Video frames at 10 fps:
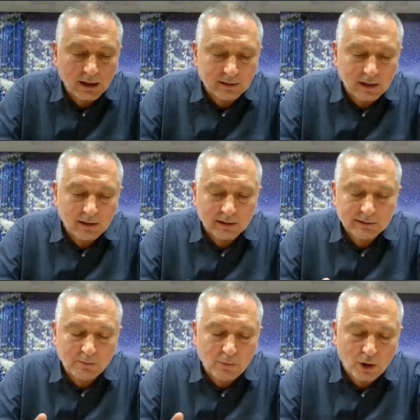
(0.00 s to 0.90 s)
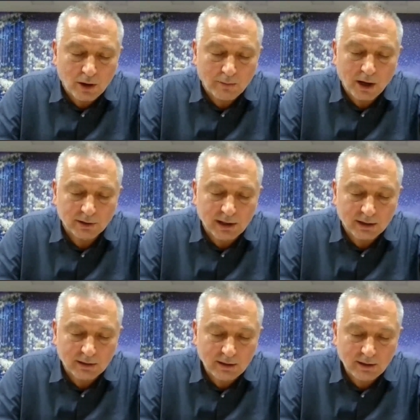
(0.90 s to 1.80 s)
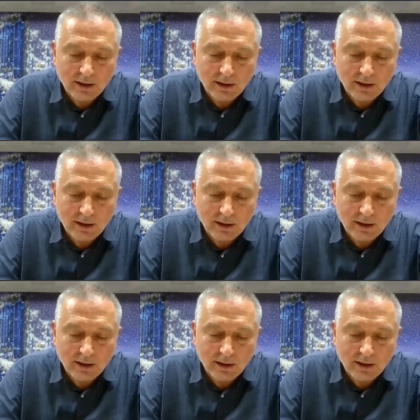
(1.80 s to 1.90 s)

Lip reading: can tell us more about that.